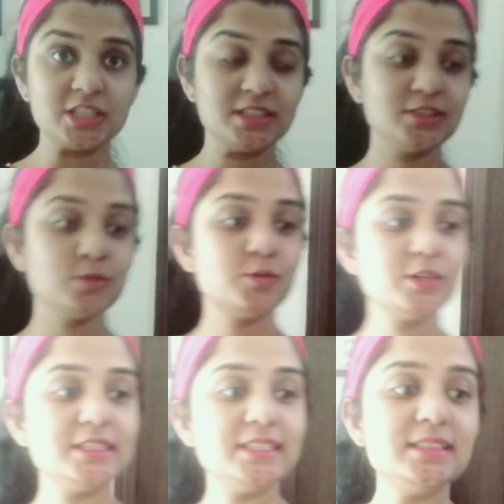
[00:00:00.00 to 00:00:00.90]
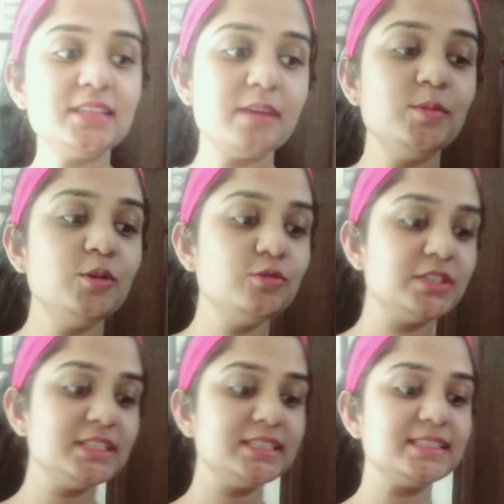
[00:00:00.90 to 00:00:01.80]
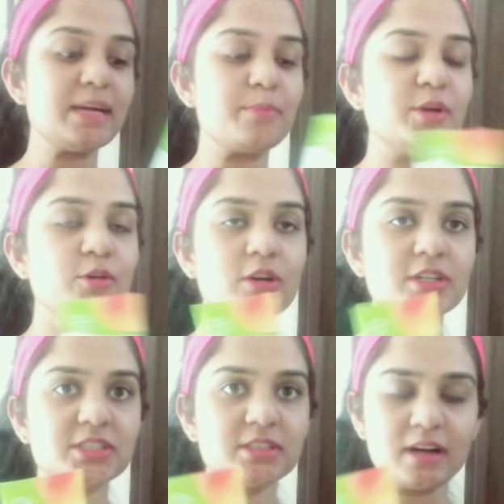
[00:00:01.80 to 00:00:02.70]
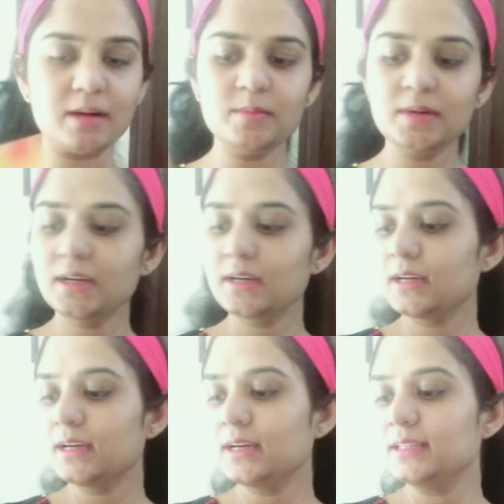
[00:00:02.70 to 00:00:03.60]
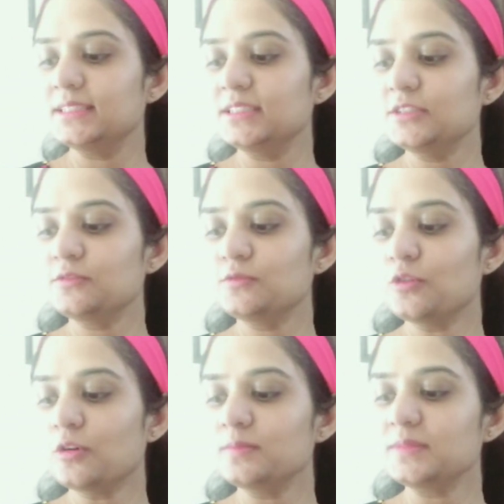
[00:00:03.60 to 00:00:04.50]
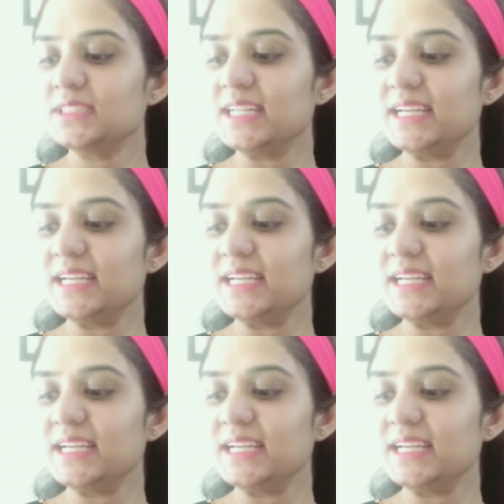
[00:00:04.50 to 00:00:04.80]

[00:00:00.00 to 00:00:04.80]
So for this, I'm using this apricot scrub. This is from St.